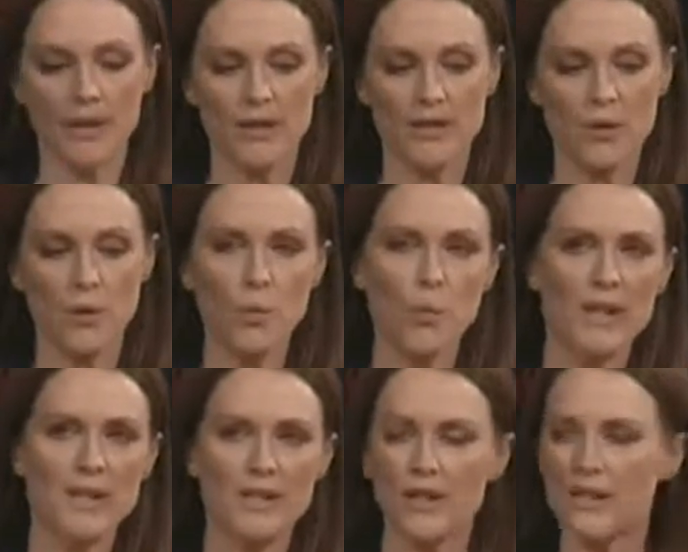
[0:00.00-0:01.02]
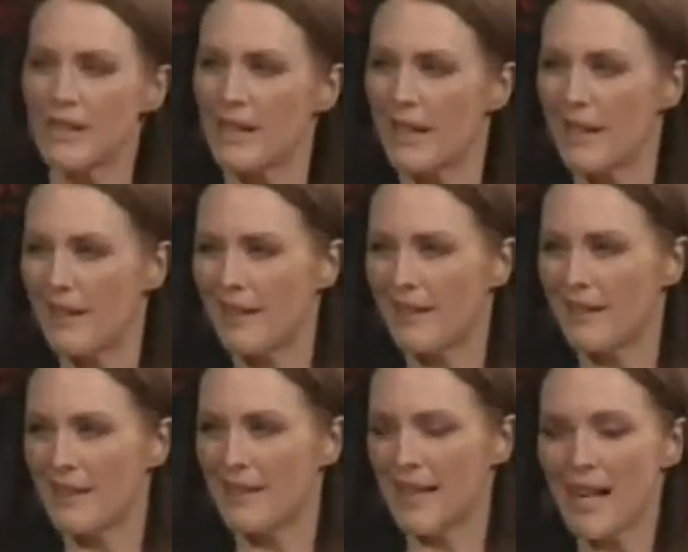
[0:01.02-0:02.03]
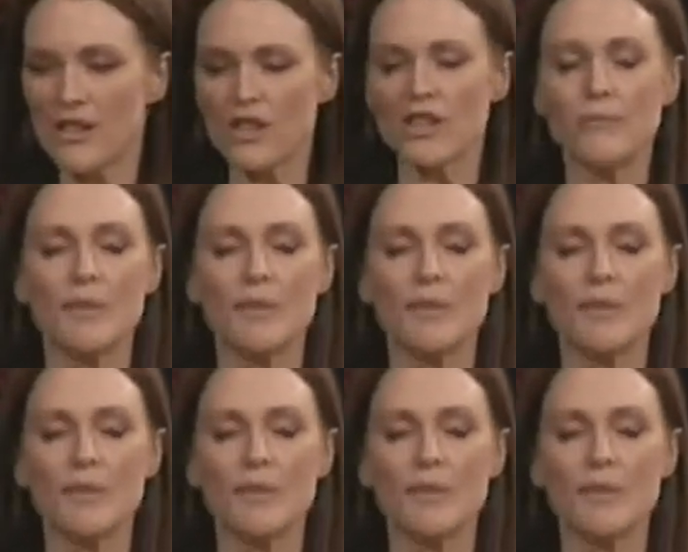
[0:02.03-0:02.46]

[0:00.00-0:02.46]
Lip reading: So when it starts to get attention,